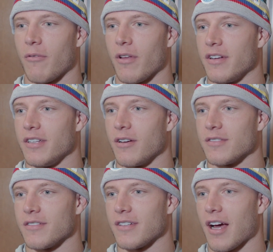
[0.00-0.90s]
whether he
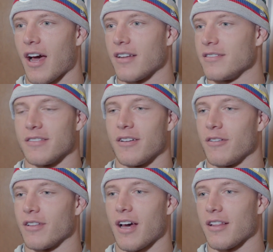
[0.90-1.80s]
knows it or not, and you
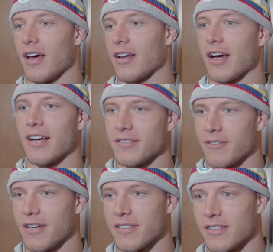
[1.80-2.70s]
know, a lot of guys
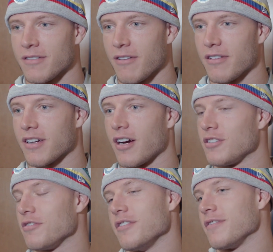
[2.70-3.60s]
around the
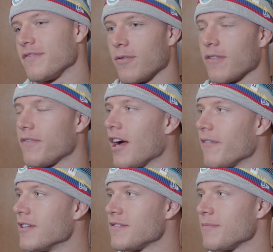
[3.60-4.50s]
country 4 or
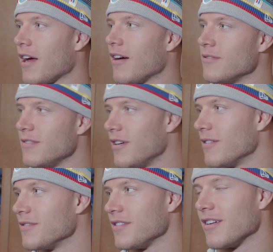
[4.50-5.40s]
5 years from now, who
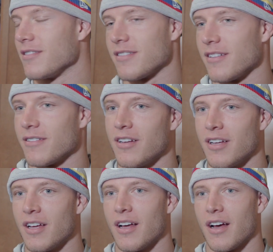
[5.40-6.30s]
knows, you know. So
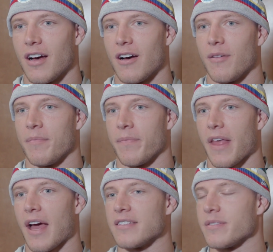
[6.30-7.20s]

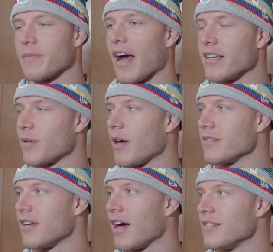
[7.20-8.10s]
I had some guys when I
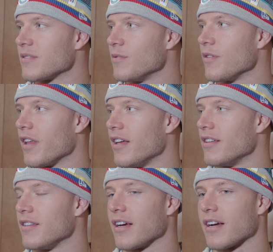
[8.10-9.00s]
was in high school
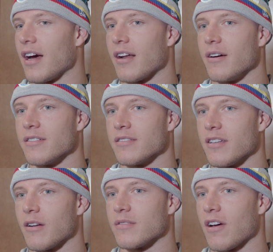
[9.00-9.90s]
that kind of,
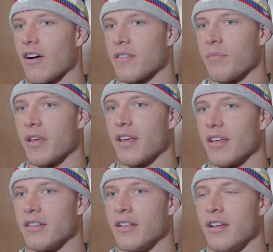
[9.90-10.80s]
you know, talked to
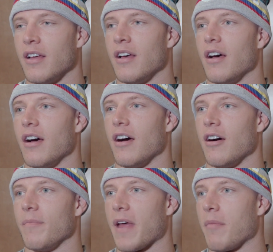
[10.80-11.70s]
me, and
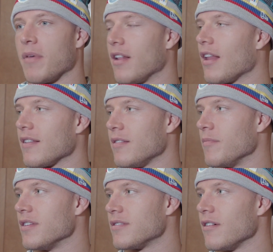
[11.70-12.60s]
that meant a lot to
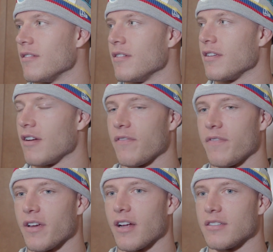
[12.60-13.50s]
me. So, and I
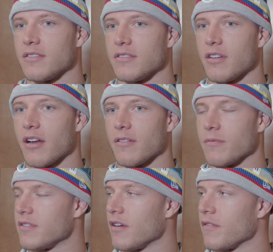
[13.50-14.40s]
figured I'd try to
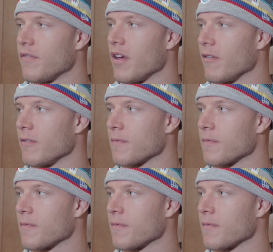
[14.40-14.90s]
return the favor.